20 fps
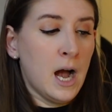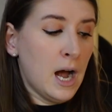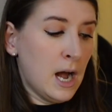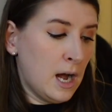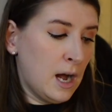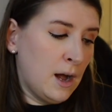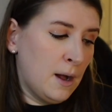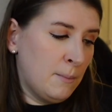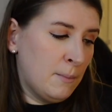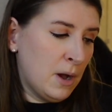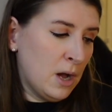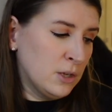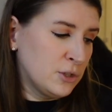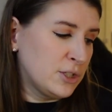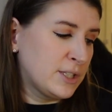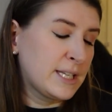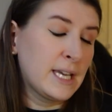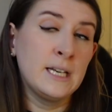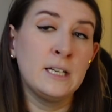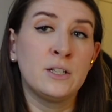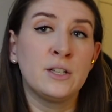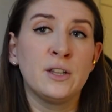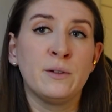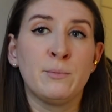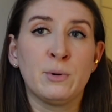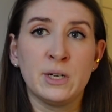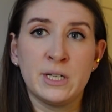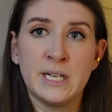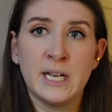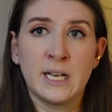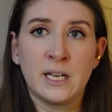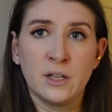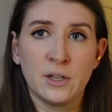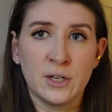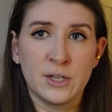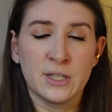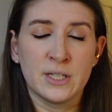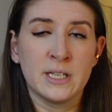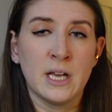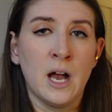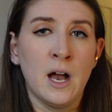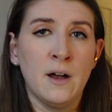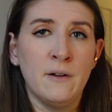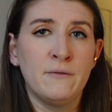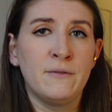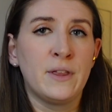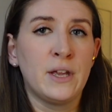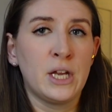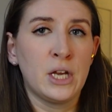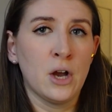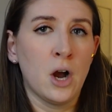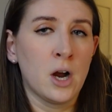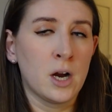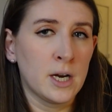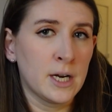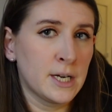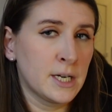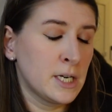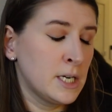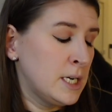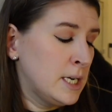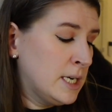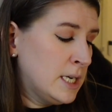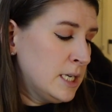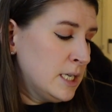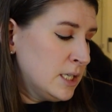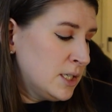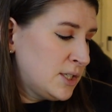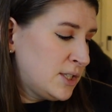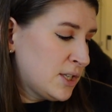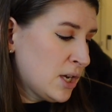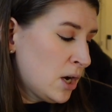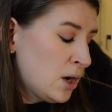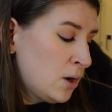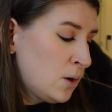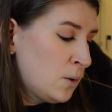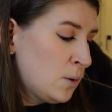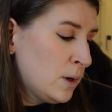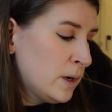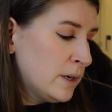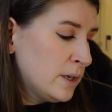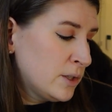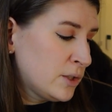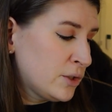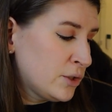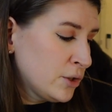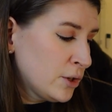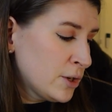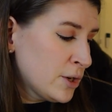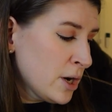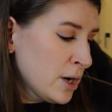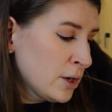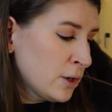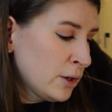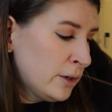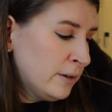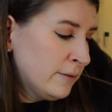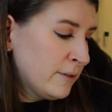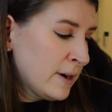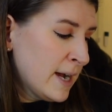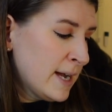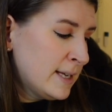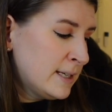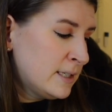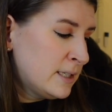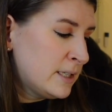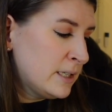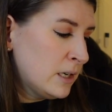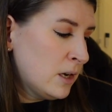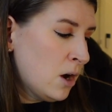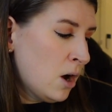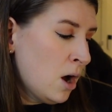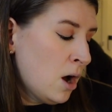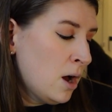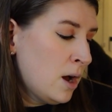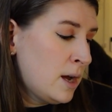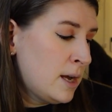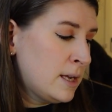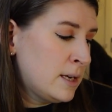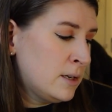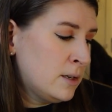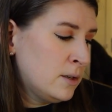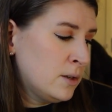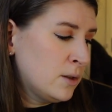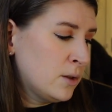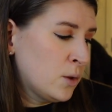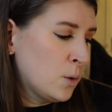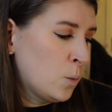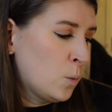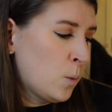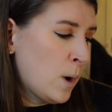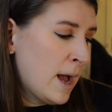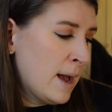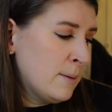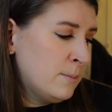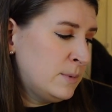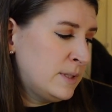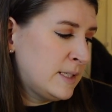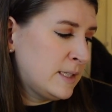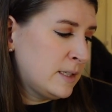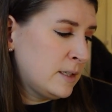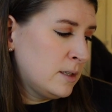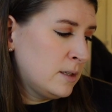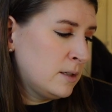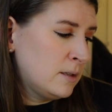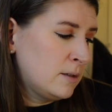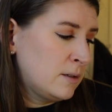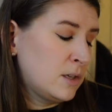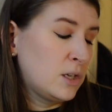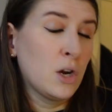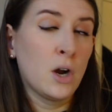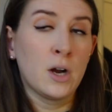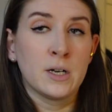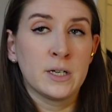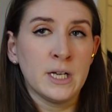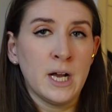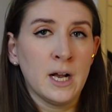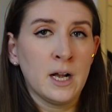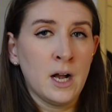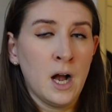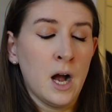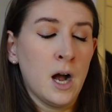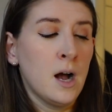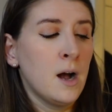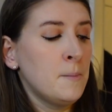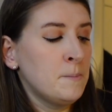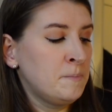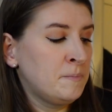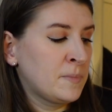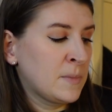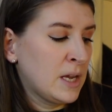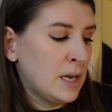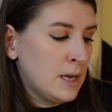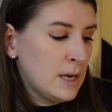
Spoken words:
I'll just get into the particulars of the yarn. So Sirdar Girlfriend on the webs yarn.com